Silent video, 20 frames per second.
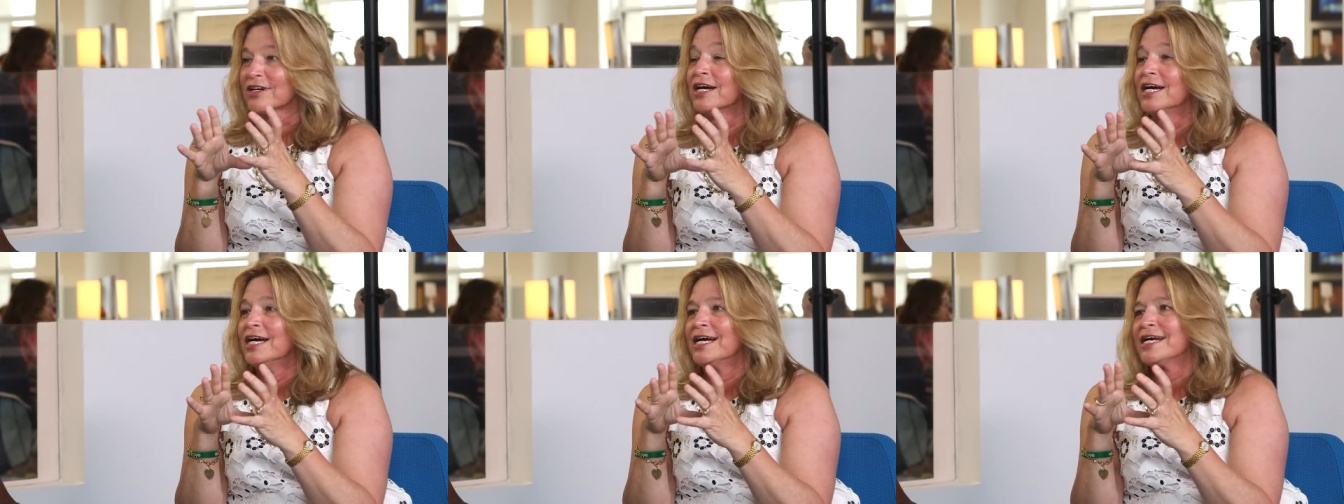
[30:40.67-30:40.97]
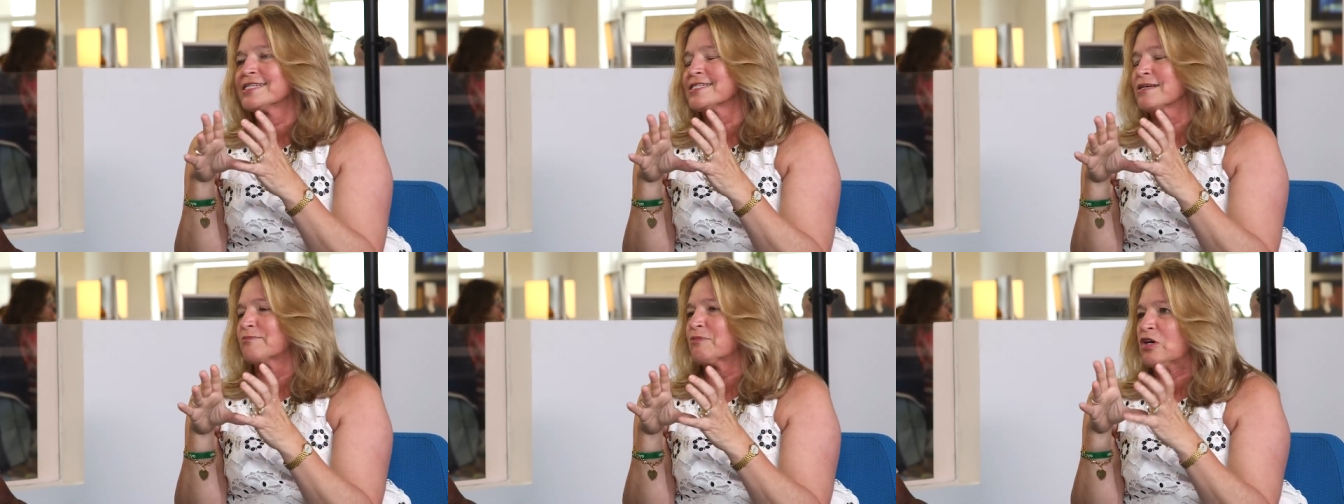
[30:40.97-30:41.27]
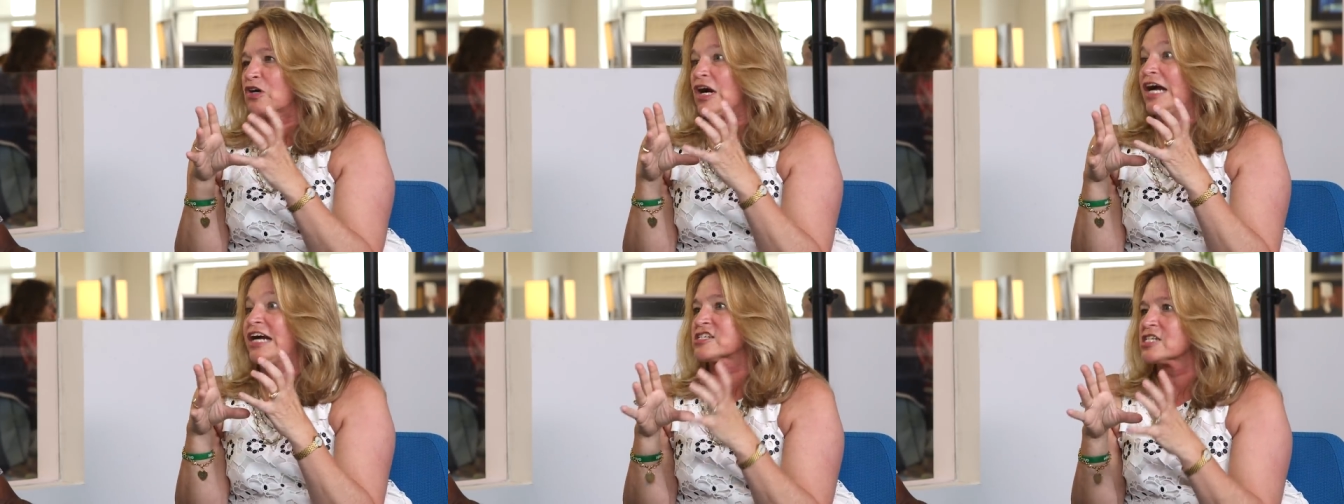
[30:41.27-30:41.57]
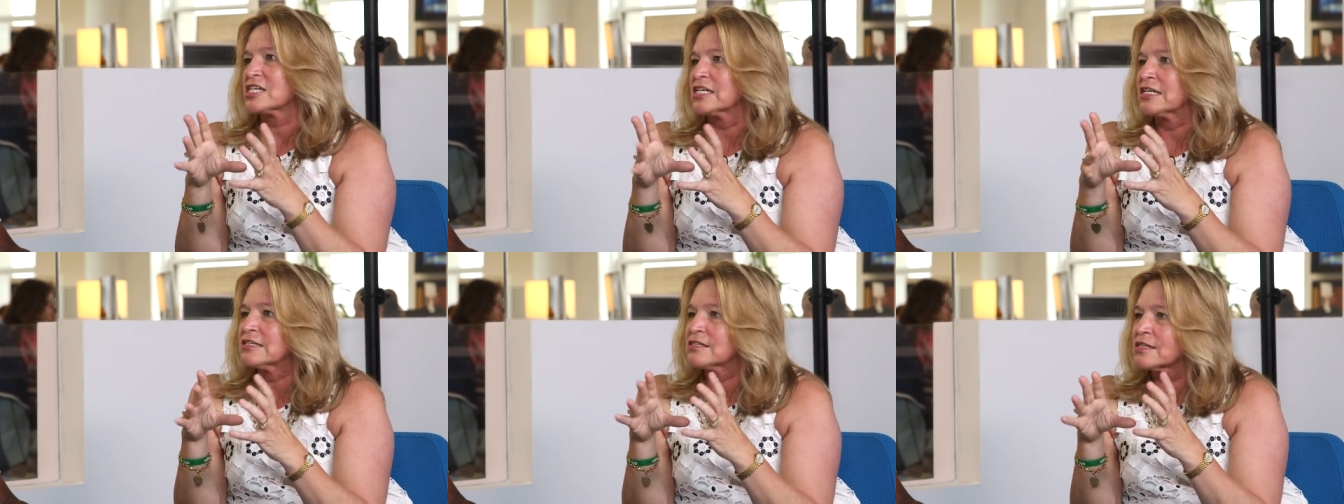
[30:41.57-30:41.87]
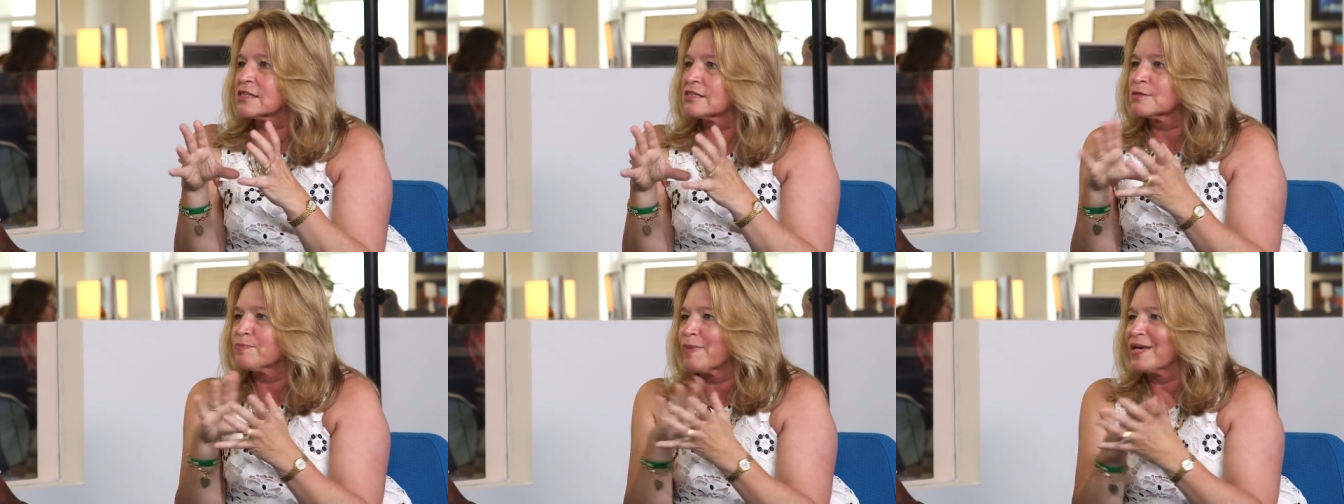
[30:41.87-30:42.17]
Right. Something crashes
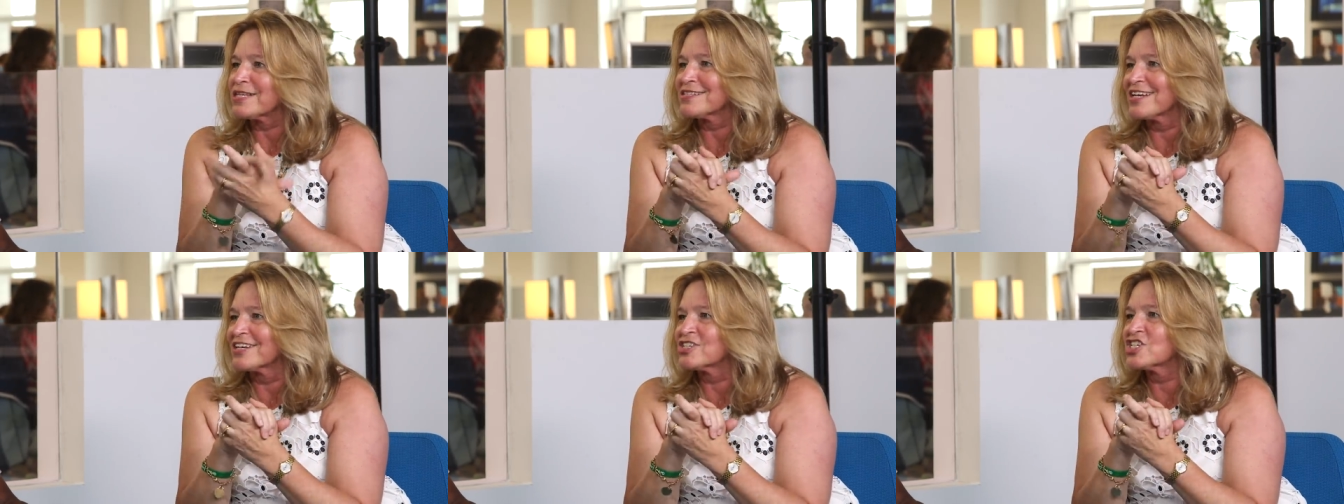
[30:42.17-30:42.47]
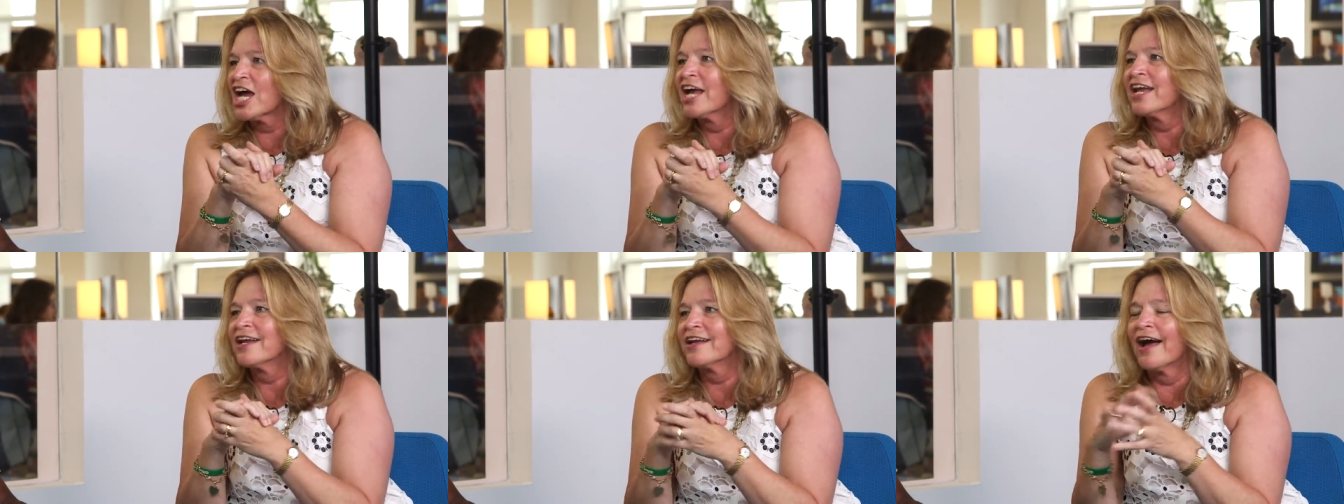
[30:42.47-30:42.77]
into the space yes, station.